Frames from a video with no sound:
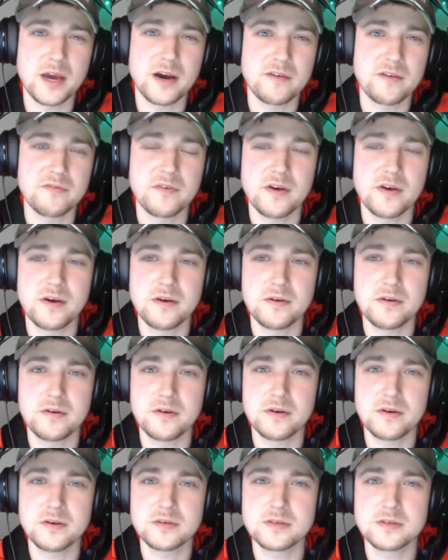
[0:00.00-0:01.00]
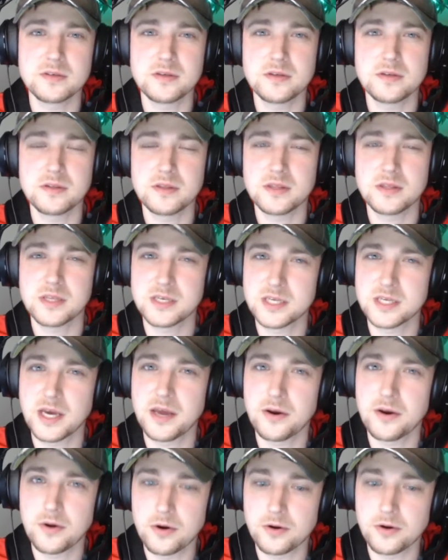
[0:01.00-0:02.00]
off the
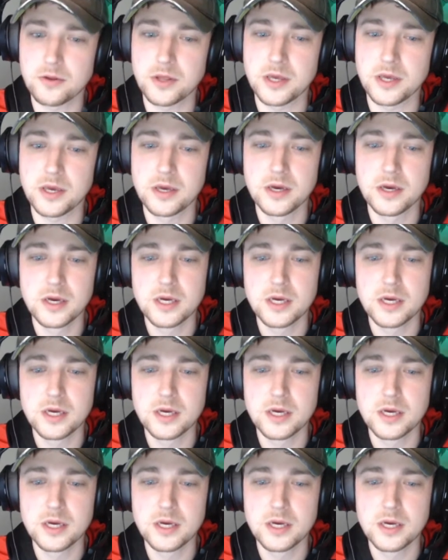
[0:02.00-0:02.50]
debt early.